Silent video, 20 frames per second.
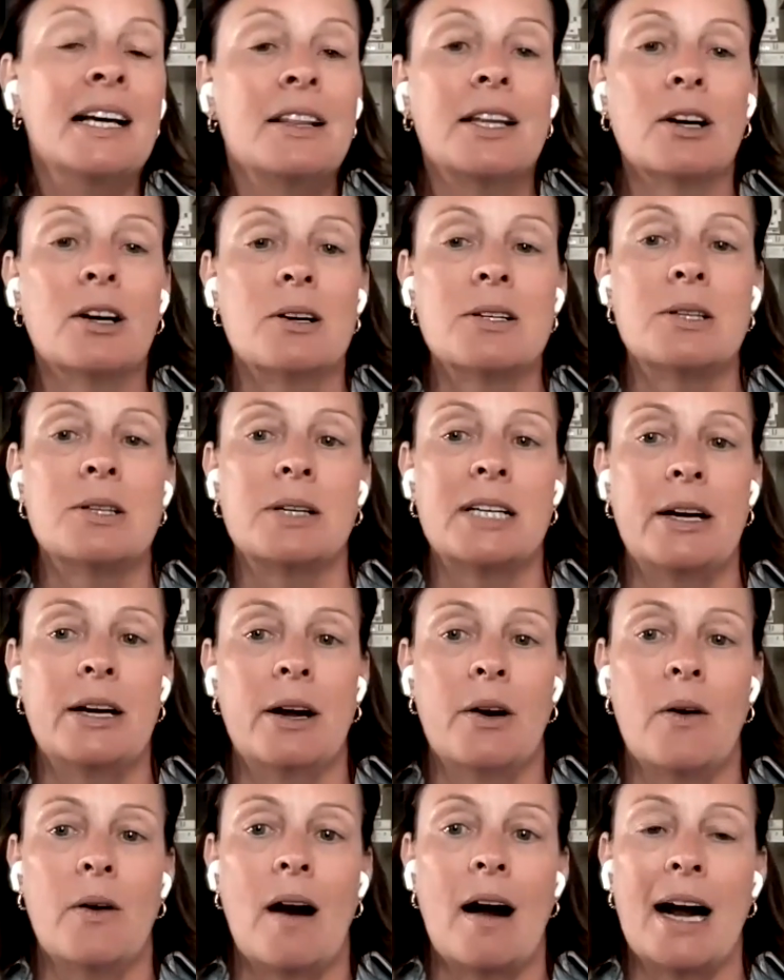There's,
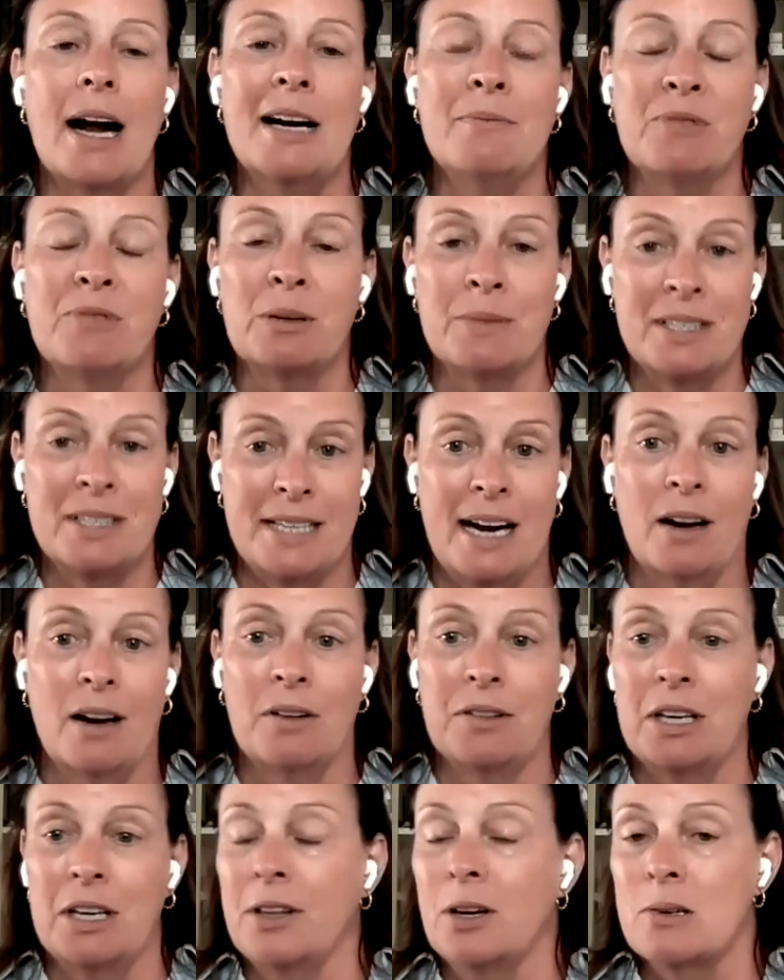I'm from the
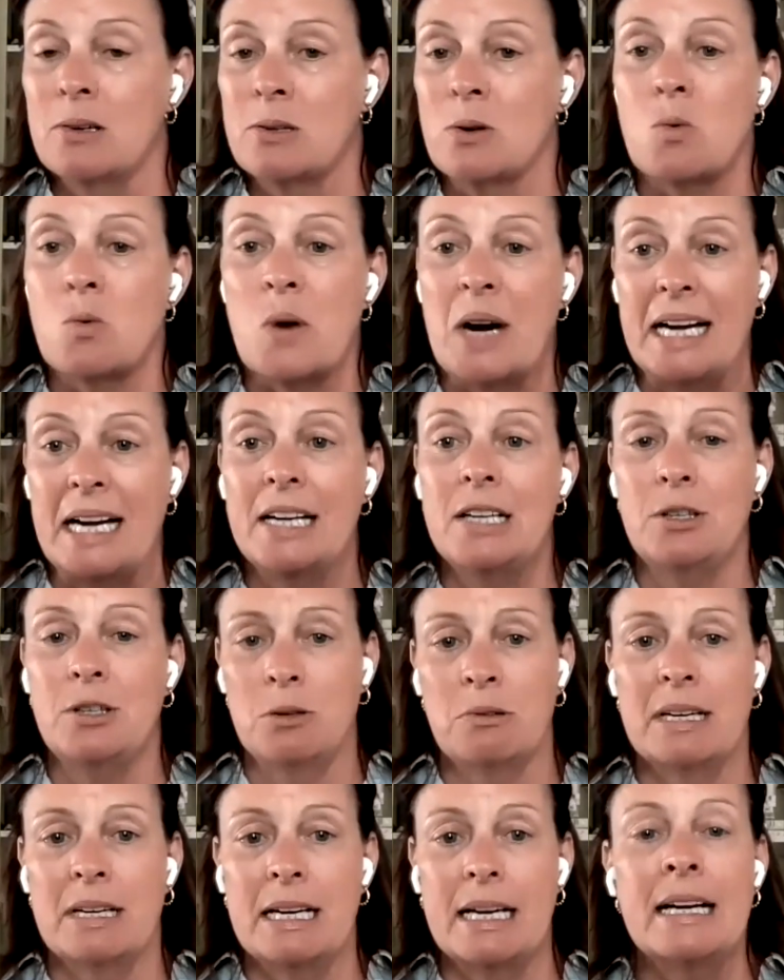South and there is a way to
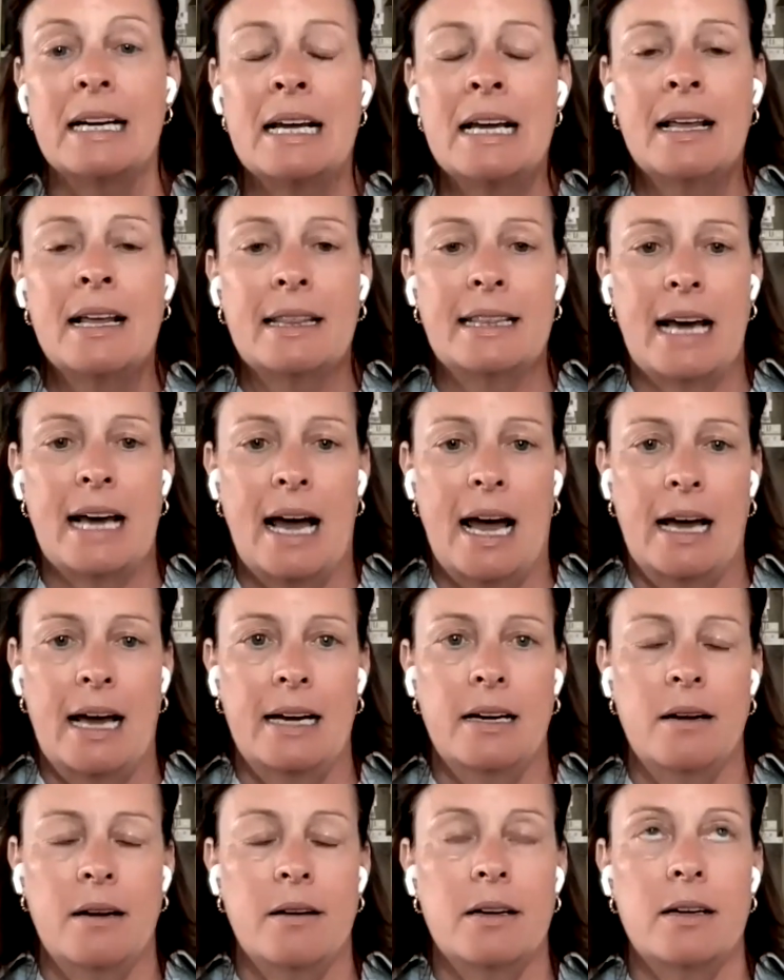do it
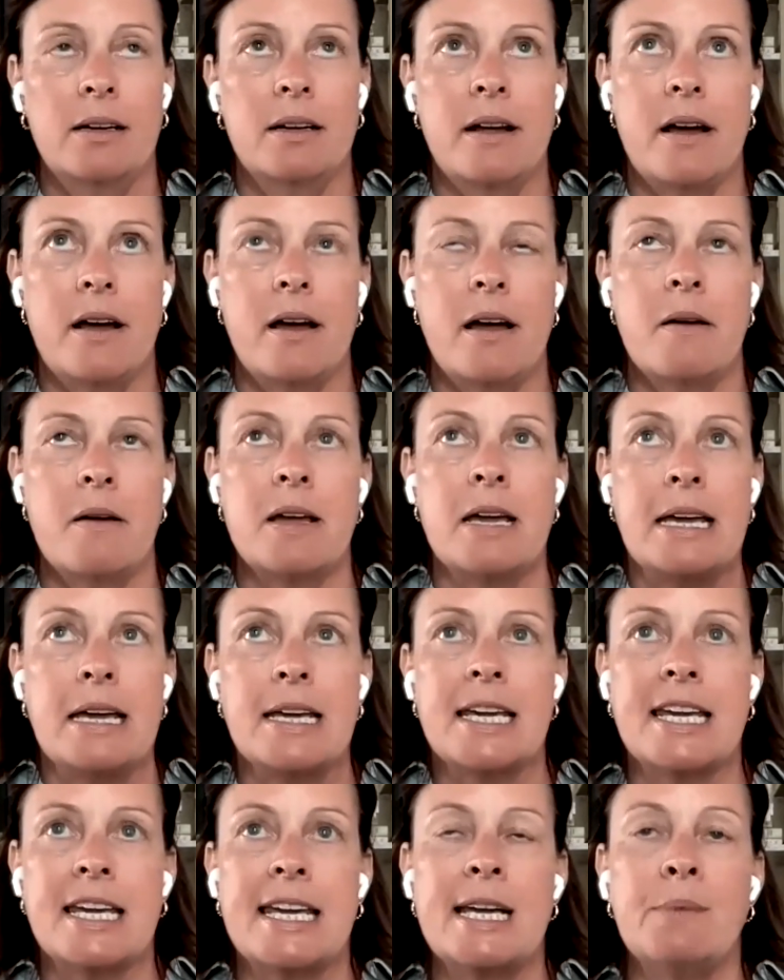that
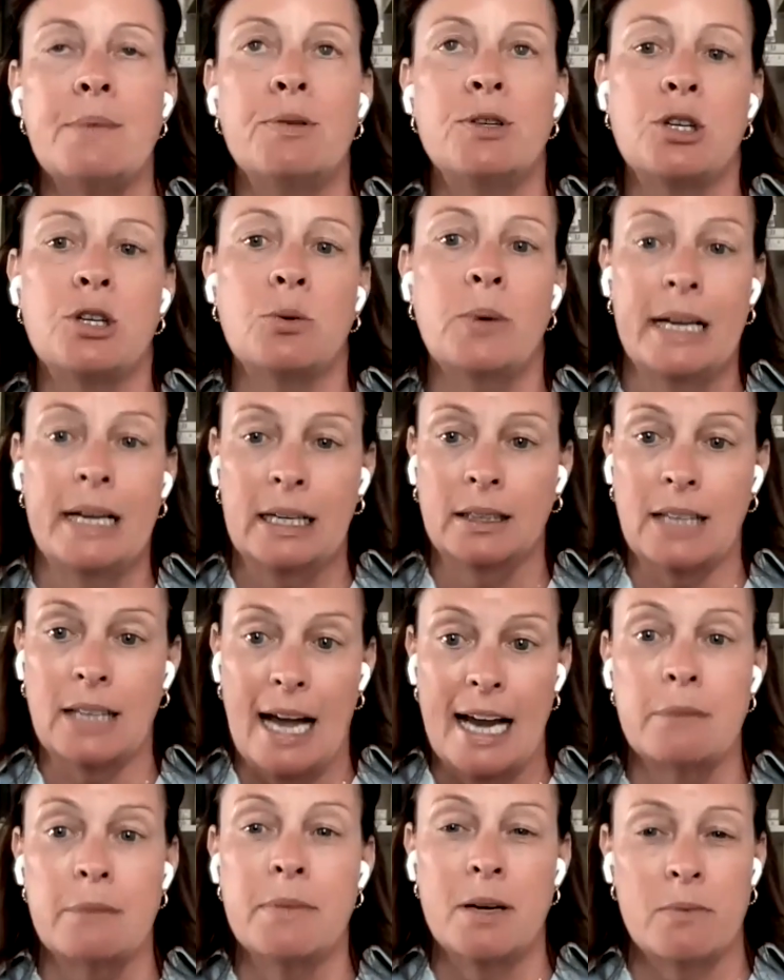keeps you in
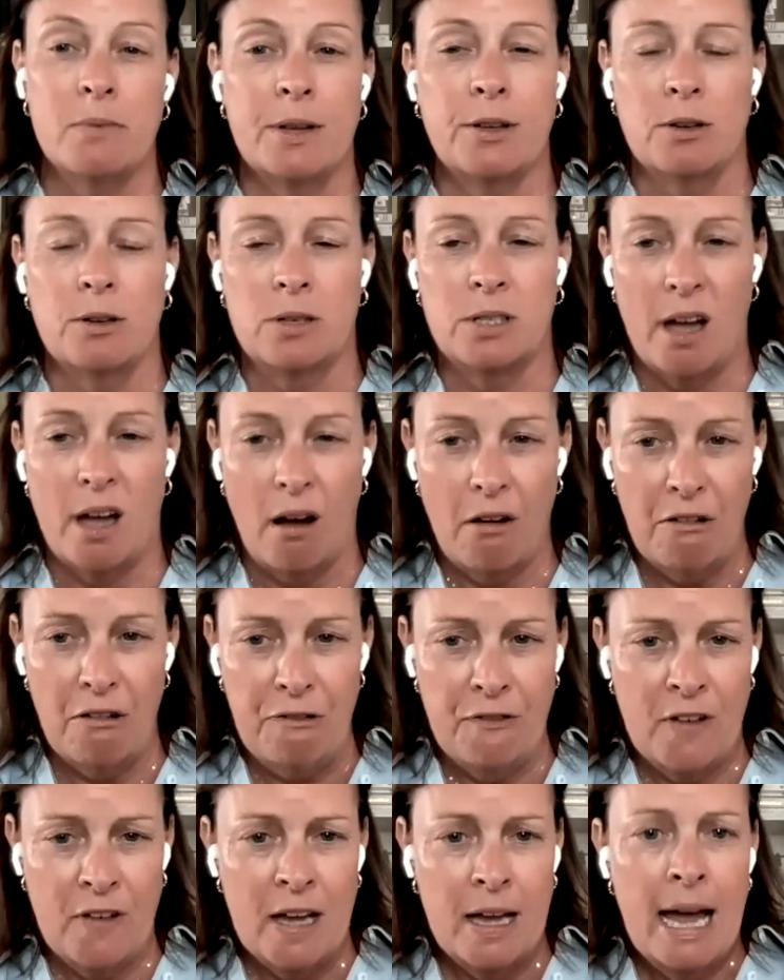alignment with
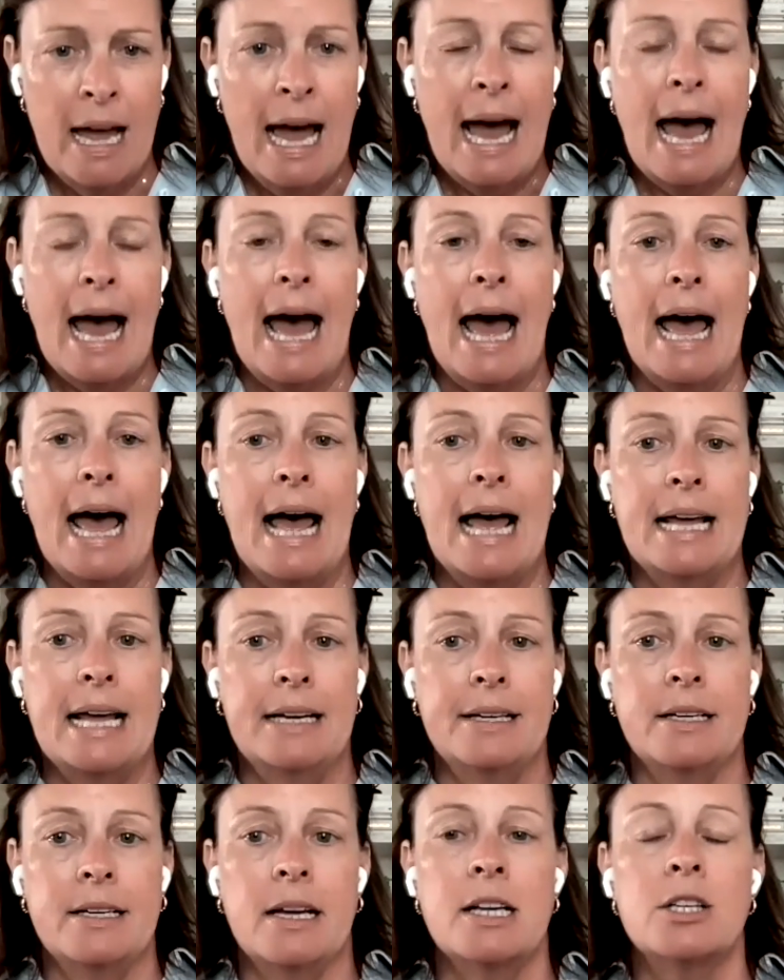yourself
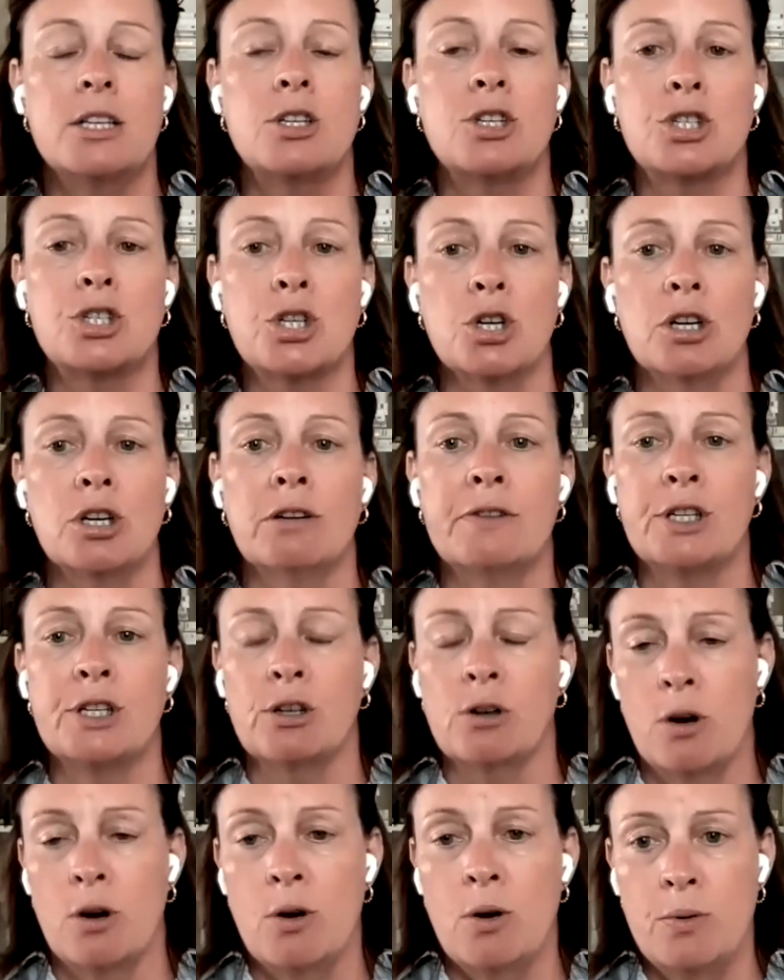and serves
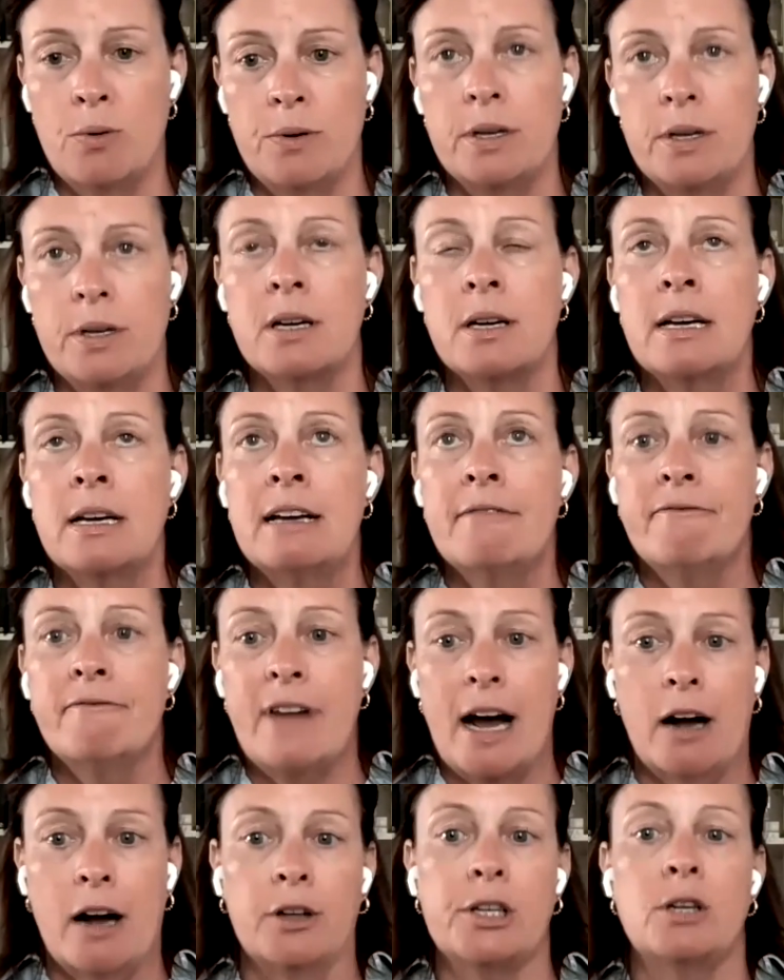your own
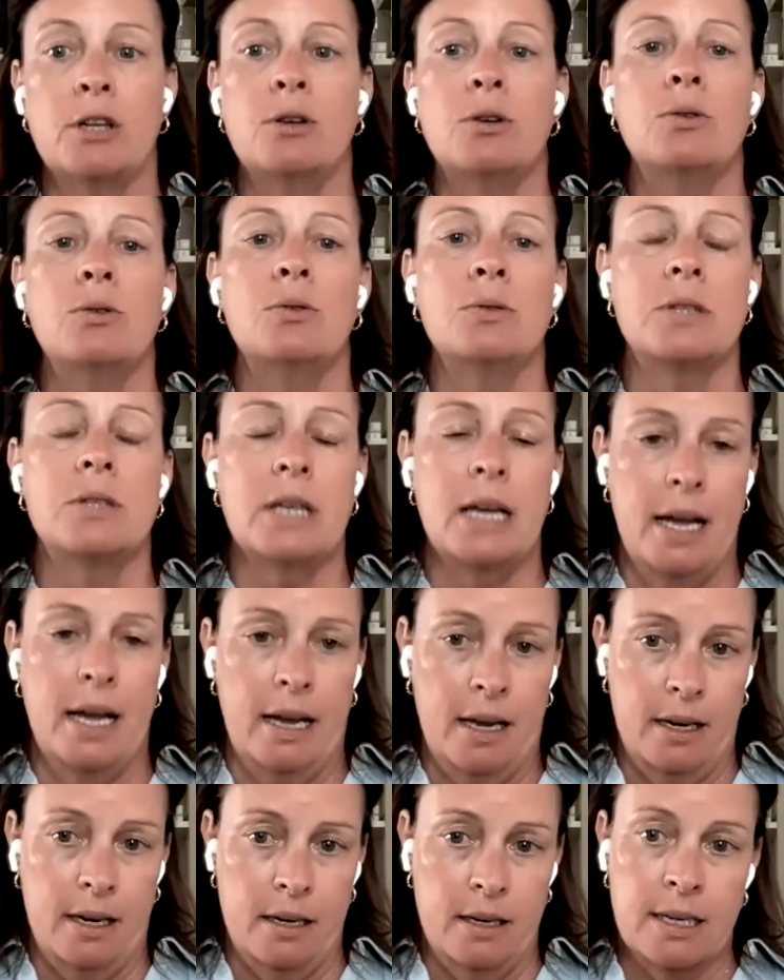values
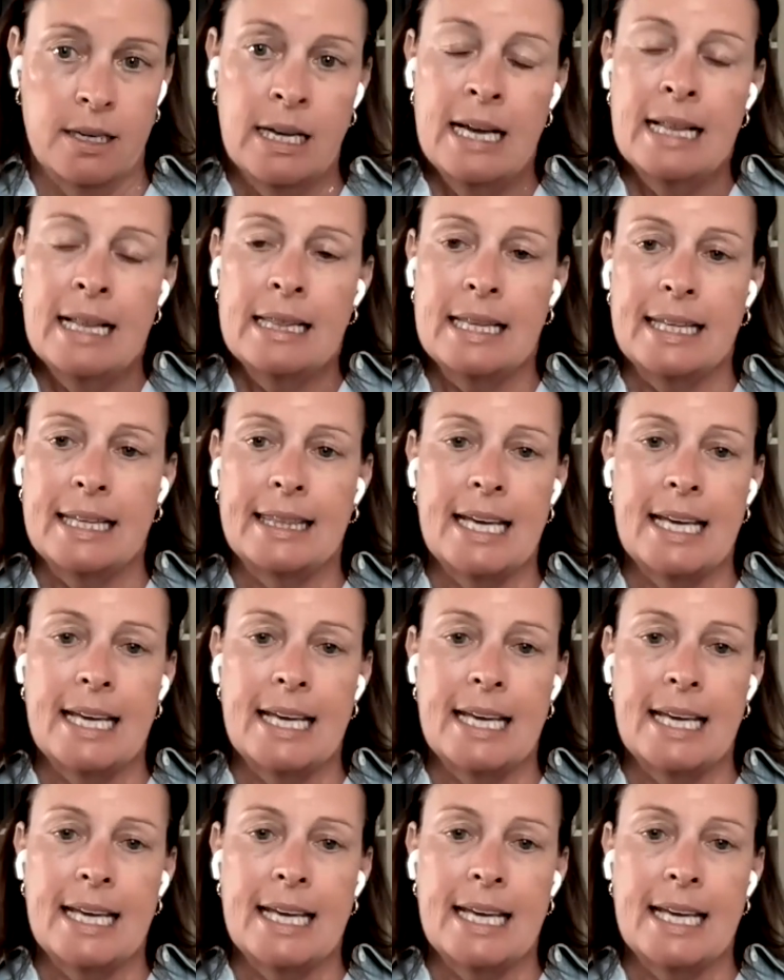and the